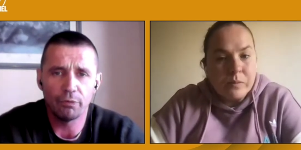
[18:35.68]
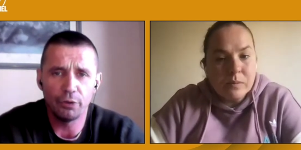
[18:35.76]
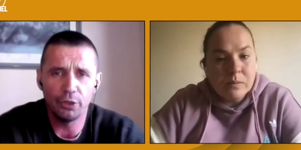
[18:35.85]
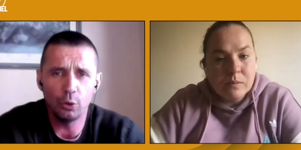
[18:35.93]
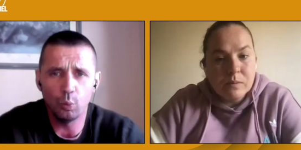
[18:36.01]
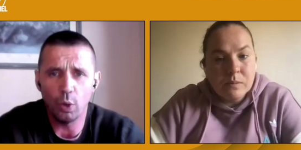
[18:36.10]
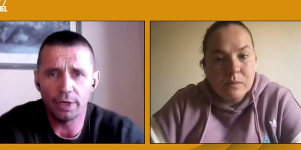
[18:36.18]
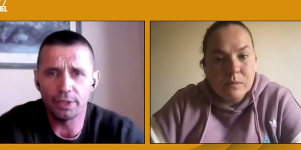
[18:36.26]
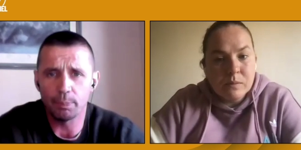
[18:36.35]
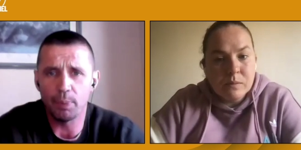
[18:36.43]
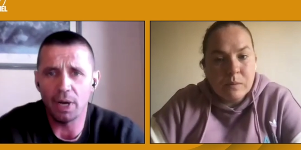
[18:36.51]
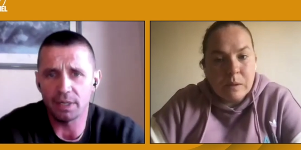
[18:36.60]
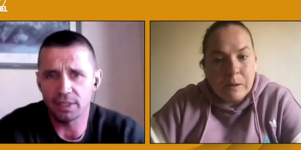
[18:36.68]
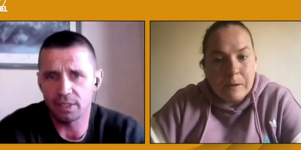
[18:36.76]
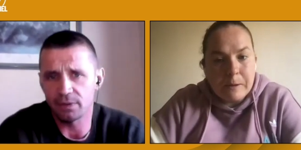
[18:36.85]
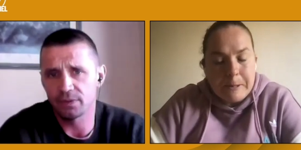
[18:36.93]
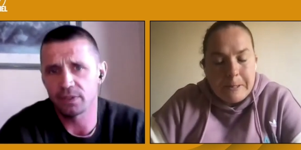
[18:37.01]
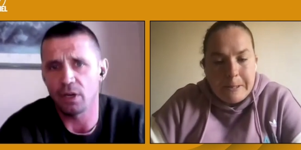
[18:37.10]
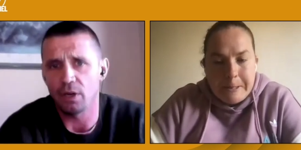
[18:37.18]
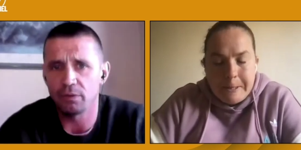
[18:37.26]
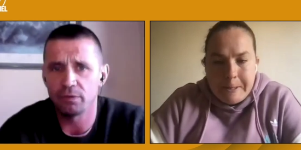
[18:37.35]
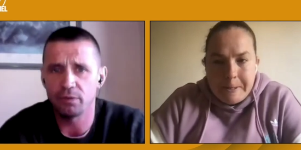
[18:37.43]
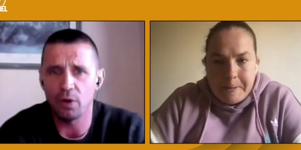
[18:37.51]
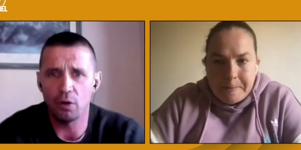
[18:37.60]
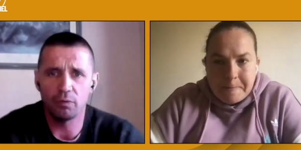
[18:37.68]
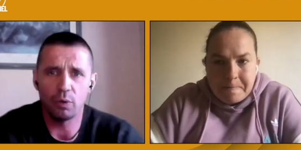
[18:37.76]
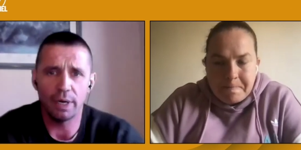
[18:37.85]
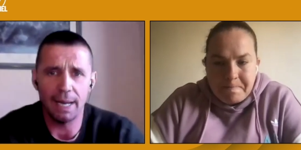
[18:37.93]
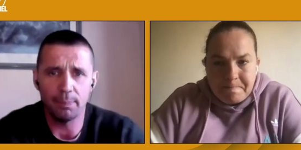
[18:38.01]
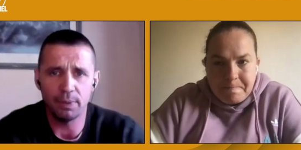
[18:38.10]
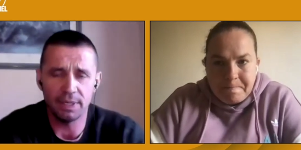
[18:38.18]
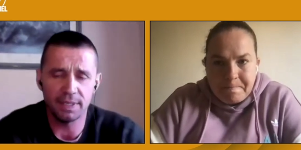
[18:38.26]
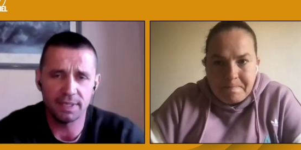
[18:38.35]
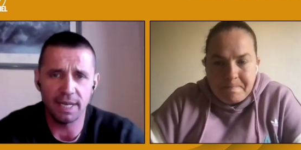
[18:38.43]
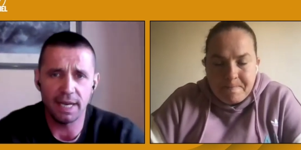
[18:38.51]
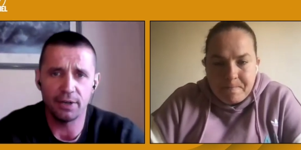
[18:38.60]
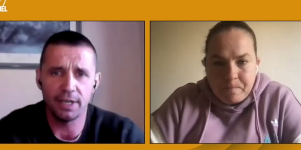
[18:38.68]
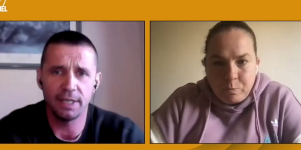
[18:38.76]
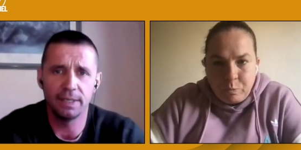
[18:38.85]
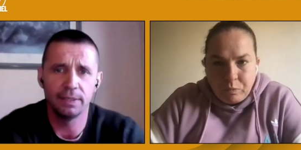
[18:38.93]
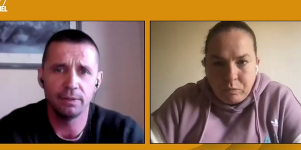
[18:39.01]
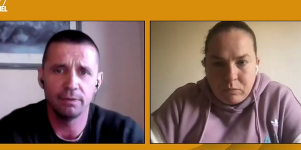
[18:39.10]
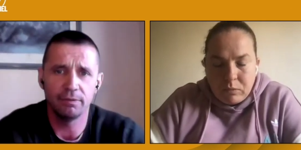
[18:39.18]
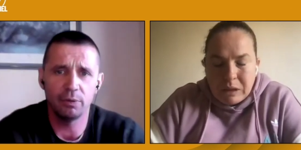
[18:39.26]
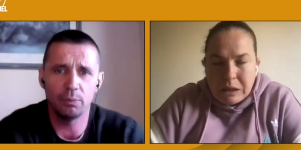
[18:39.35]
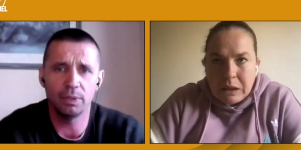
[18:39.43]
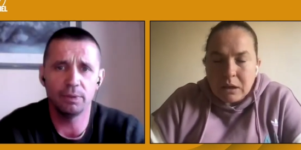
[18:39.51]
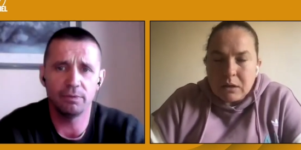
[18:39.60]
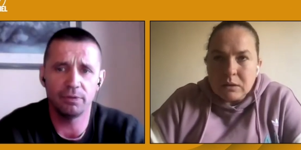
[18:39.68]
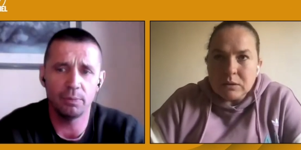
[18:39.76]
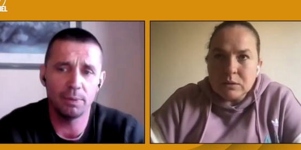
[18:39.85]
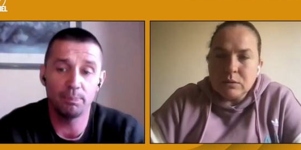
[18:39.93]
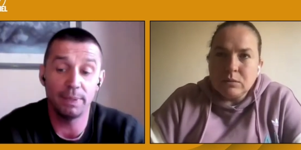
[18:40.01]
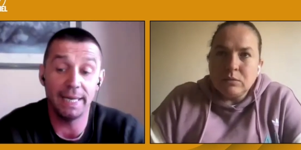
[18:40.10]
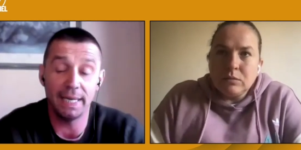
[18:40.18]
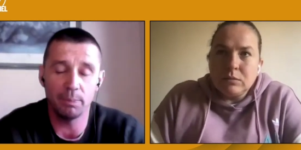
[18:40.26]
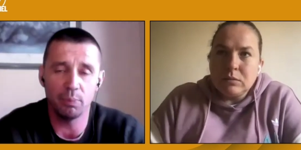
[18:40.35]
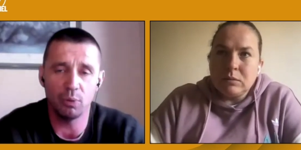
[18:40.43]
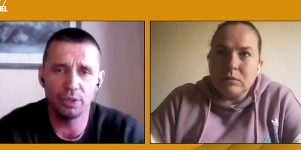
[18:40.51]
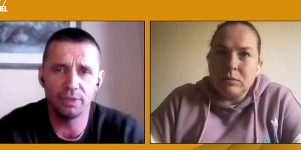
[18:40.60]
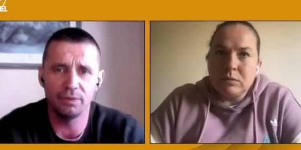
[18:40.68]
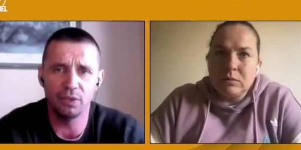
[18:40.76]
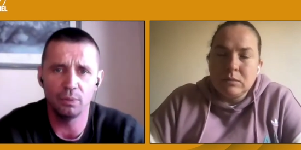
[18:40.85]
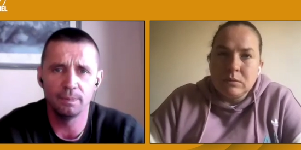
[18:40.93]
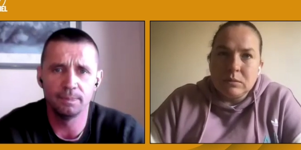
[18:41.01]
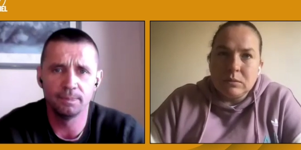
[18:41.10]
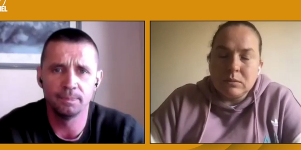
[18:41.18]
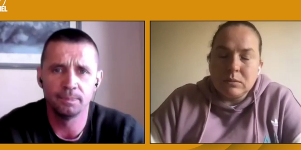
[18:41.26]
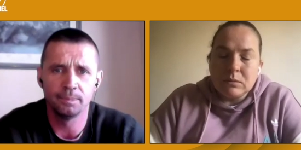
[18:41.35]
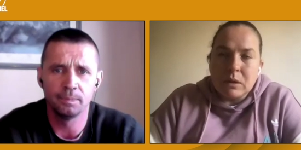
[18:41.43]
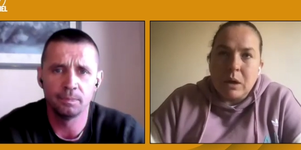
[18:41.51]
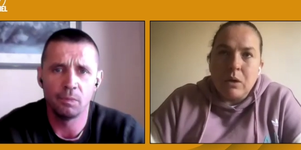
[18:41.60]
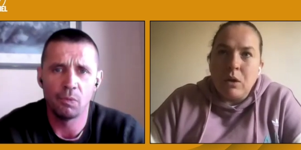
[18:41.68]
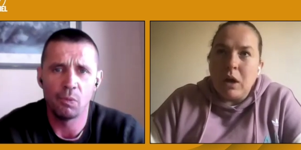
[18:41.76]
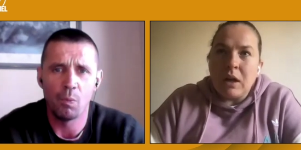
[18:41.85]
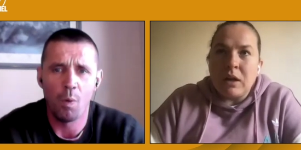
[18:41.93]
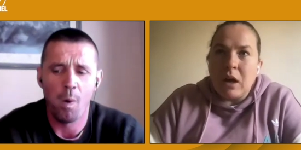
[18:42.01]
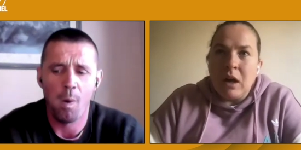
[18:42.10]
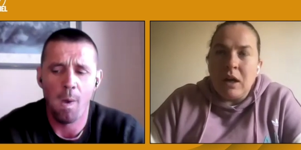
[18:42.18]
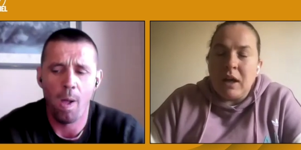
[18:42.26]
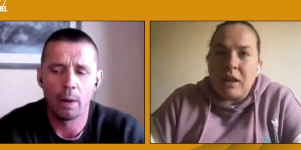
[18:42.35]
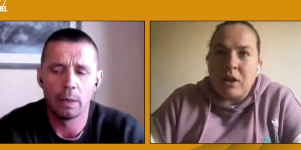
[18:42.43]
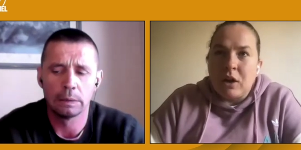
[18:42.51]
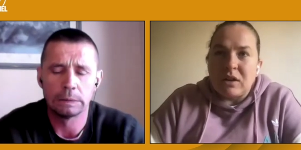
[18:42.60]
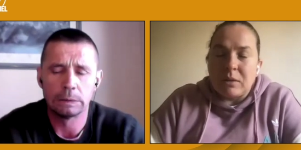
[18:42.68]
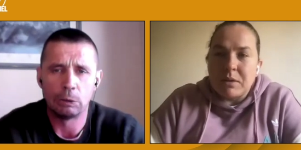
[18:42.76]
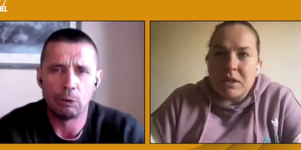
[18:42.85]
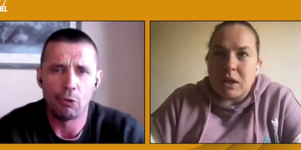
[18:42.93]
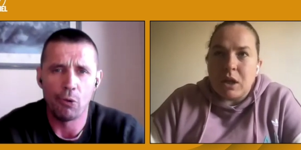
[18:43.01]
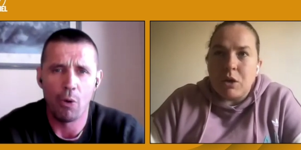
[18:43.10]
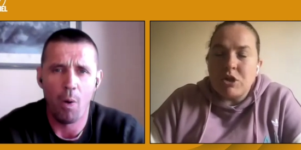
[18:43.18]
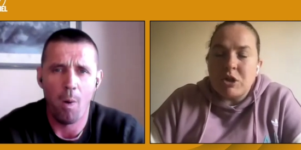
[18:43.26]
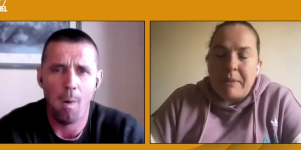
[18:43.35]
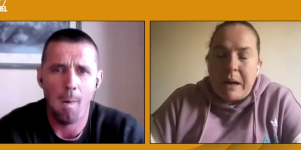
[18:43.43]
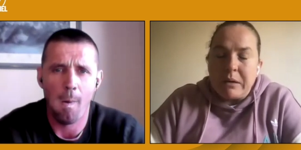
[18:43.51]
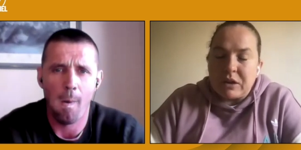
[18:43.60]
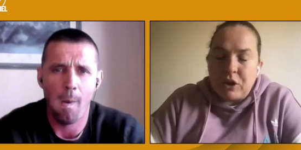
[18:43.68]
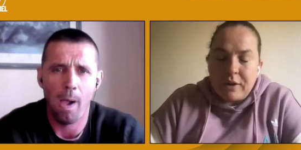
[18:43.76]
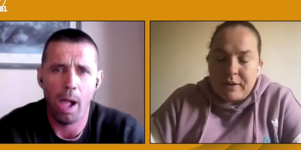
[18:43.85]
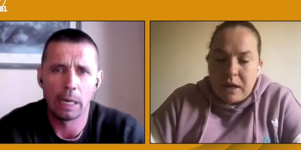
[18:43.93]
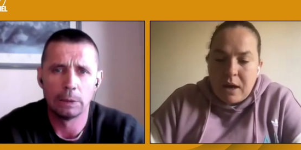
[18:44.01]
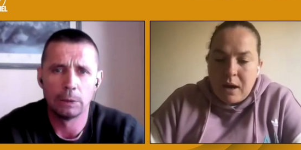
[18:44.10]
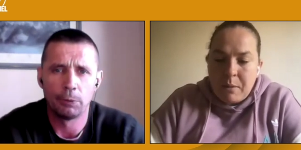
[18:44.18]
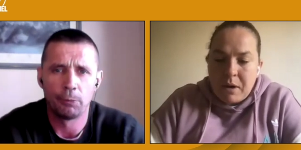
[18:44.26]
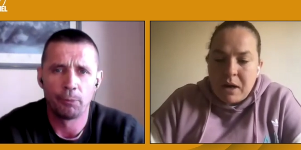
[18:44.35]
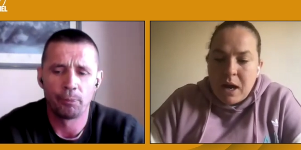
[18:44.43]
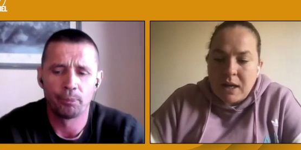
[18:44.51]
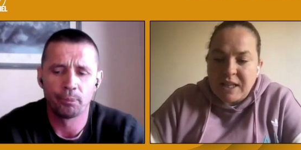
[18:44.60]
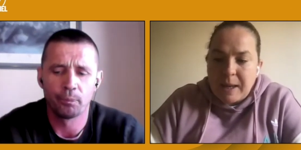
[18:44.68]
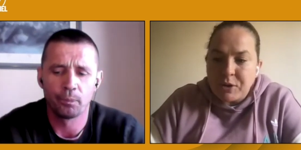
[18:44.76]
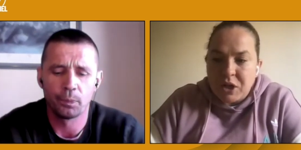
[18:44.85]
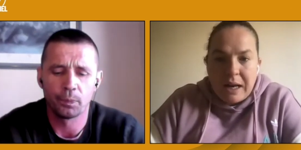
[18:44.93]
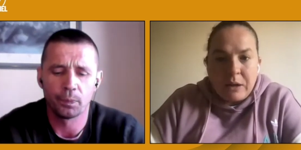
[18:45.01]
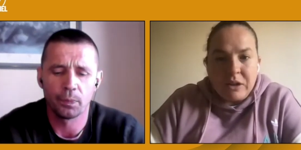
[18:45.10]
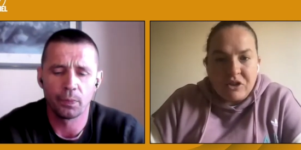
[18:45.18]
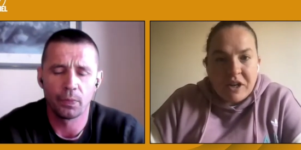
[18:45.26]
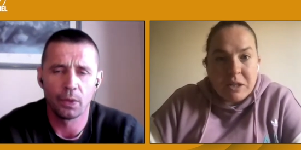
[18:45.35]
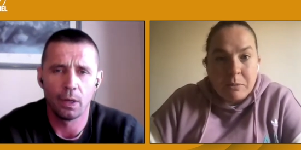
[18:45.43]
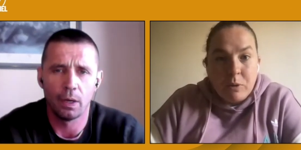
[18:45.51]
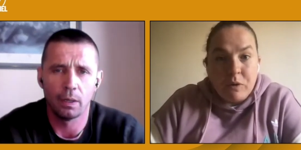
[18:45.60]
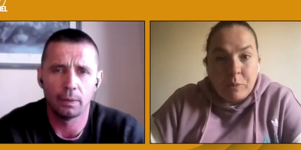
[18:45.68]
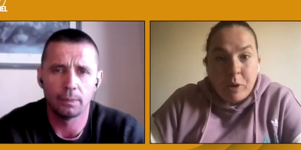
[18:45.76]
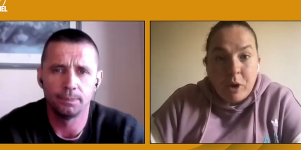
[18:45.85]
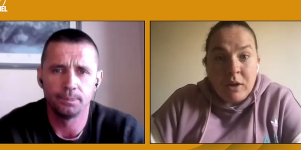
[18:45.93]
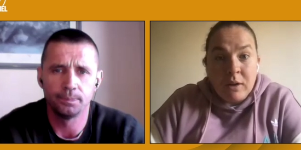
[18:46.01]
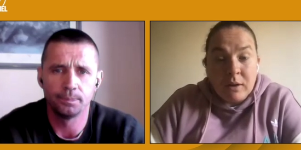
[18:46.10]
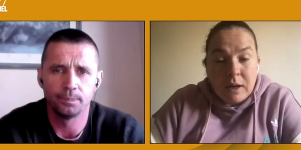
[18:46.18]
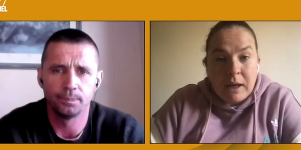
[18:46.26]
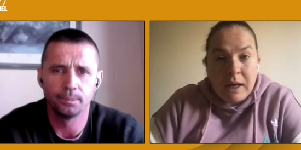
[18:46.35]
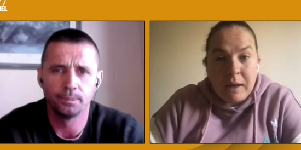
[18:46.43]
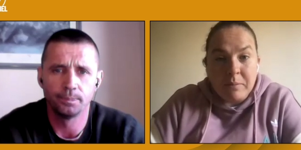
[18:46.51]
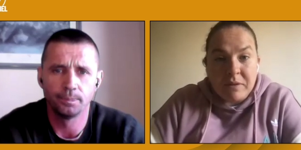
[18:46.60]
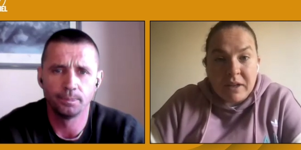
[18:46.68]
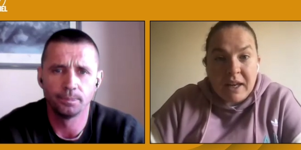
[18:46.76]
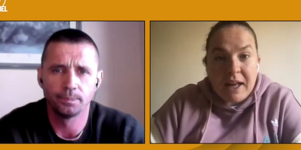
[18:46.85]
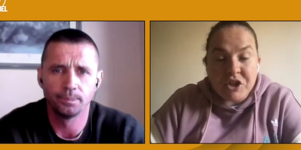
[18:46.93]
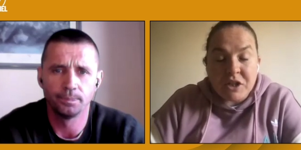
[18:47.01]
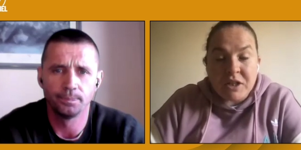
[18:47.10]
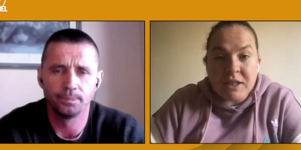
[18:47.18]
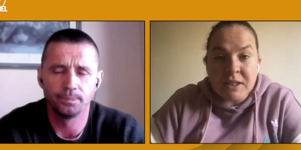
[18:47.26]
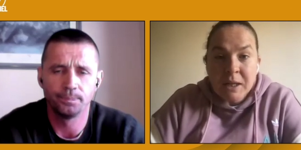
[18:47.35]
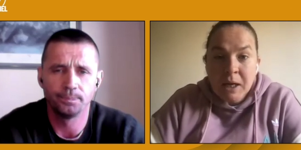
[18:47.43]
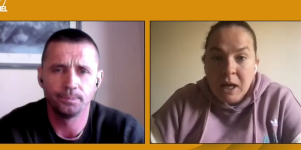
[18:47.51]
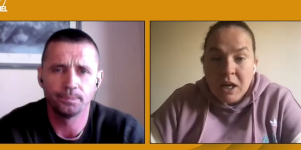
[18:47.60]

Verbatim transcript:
Speaker 1: for you, what are the positives of, of what happened on Saturday from a from a playing point of view?
Speaker 2: Oh, I I thought there was a huge amount. I thought they were exceptional how they tried to move the ball um, to the edges,